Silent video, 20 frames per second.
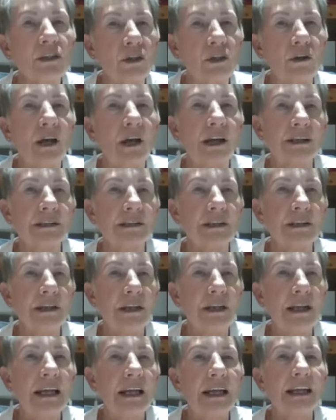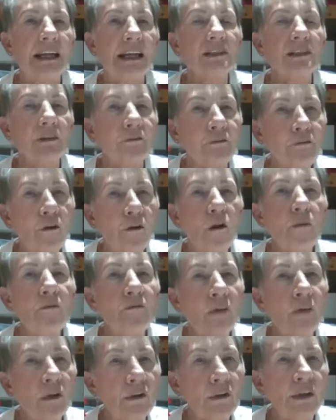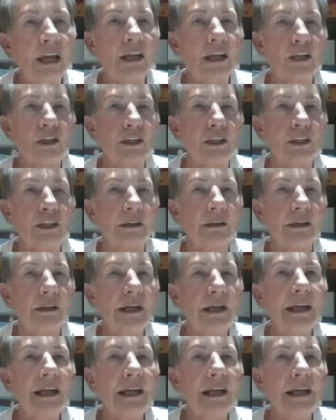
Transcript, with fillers: Christ is the firm foundation.